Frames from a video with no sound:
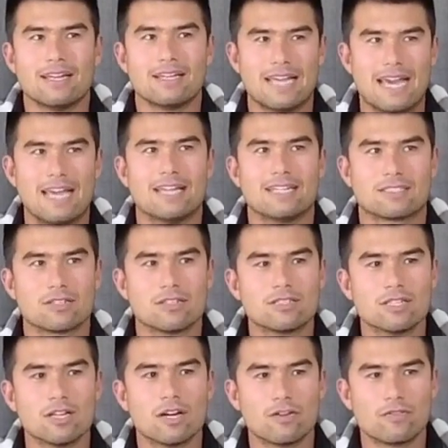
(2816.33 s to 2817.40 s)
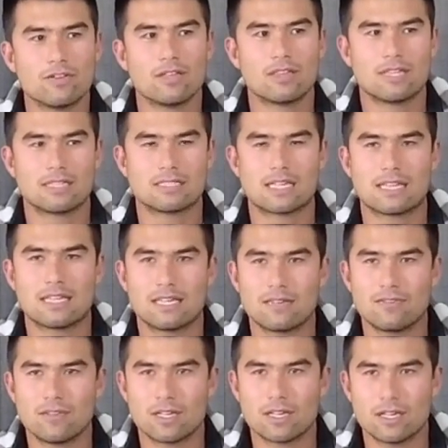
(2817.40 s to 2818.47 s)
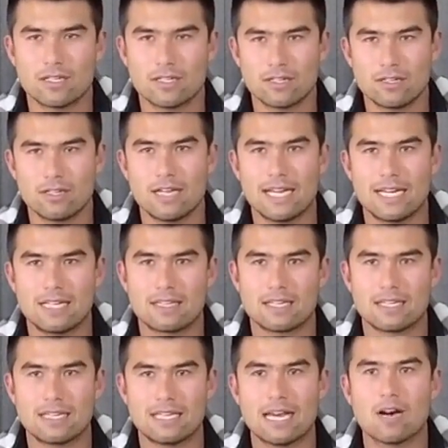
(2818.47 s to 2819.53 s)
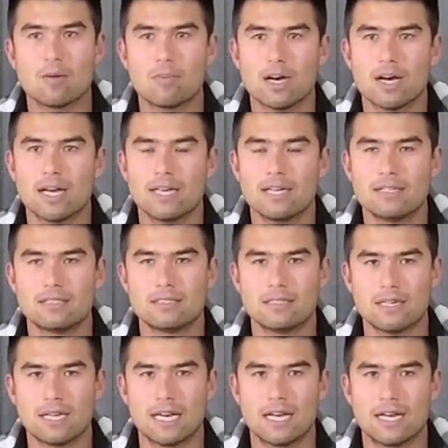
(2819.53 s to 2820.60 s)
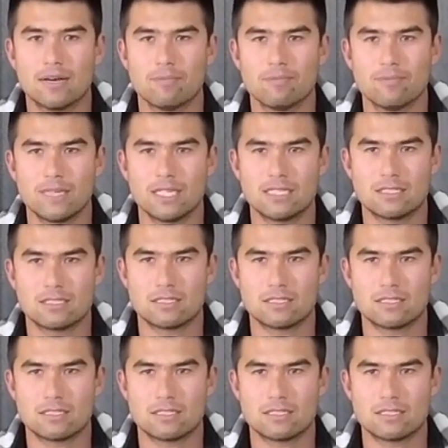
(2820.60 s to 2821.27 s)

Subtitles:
it's good to know a few things, I think, if you're going to do anything in the Alpine. It's